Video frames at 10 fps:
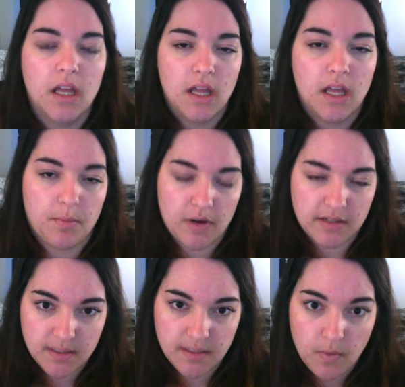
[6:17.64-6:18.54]
It breaks
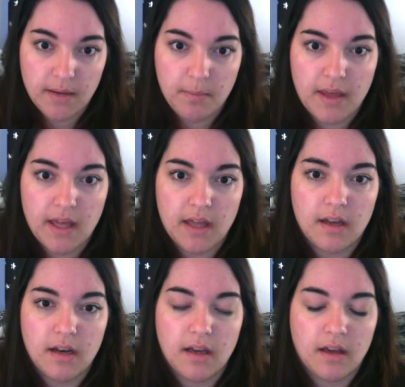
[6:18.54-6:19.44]
up quite a
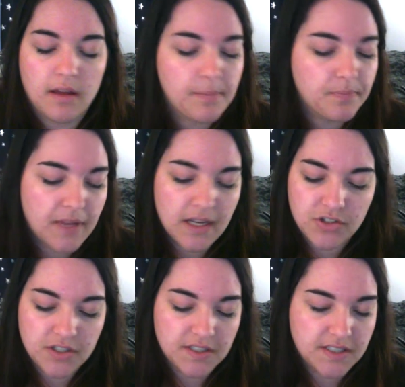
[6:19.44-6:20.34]
bit.
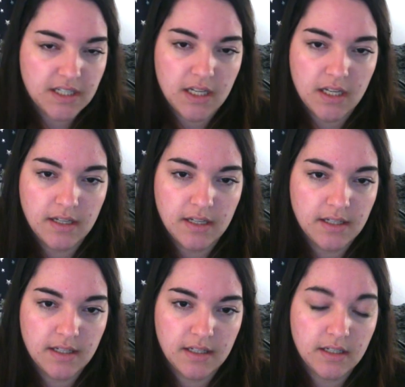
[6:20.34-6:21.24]

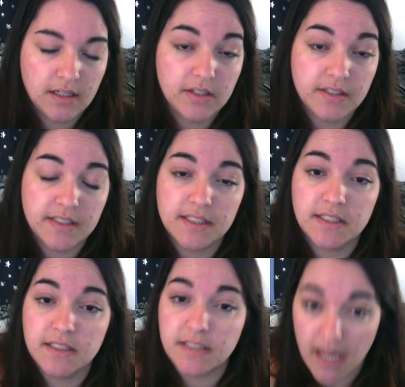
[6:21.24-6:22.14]
It doesn't
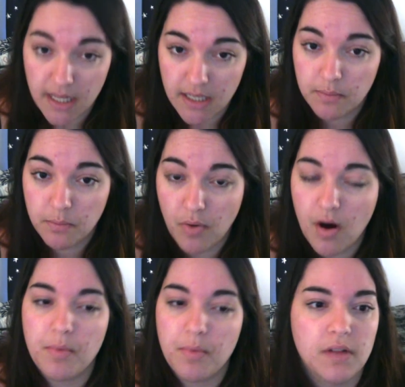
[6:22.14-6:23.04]
set
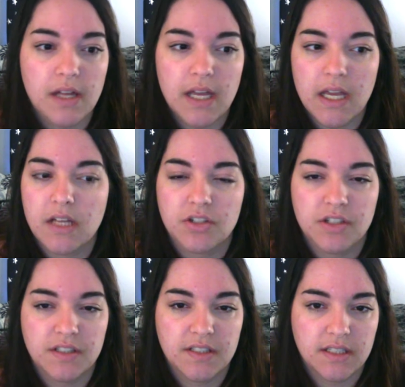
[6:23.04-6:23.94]
properly.
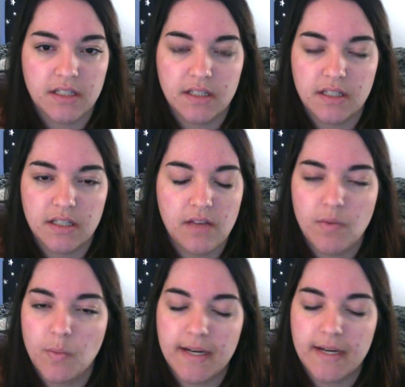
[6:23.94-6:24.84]

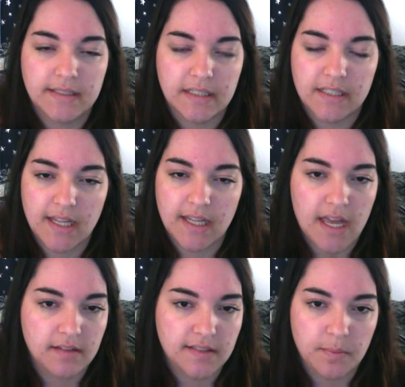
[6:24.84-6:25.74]
Even when it sets, it
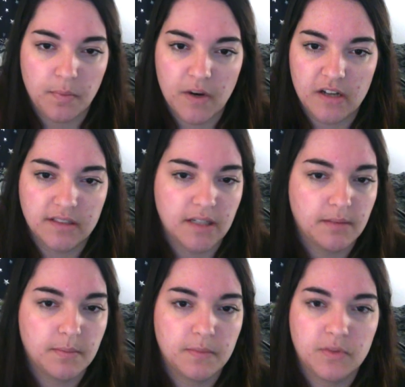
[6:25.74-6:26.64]
cakes up, breaks up.
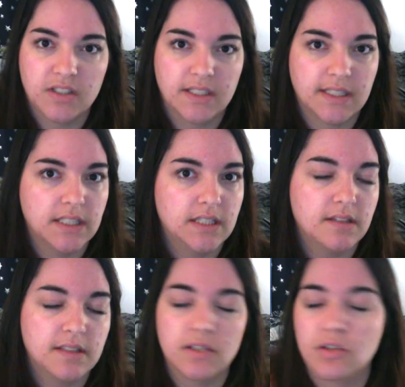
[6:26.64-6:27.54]
It
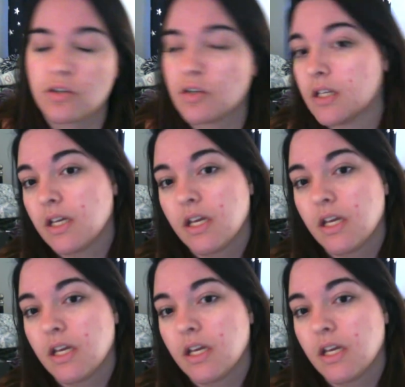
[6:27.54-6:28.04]
doesn't look good.